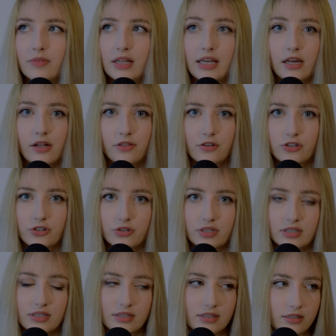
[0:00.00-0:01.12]
like, health
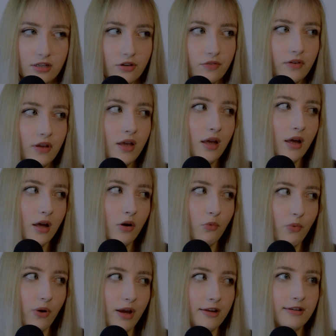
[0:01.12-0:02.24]
insurance and stuff
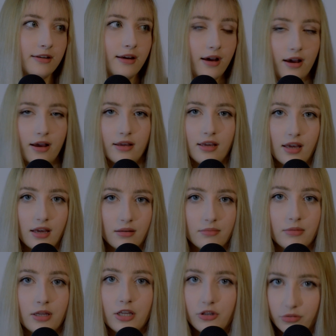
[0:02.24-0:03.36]
when I
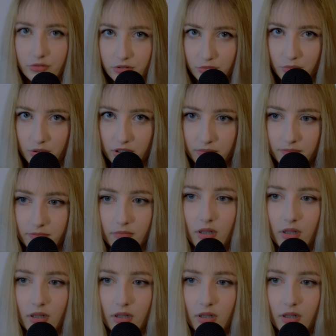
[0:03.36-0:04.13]
am a YouTuber.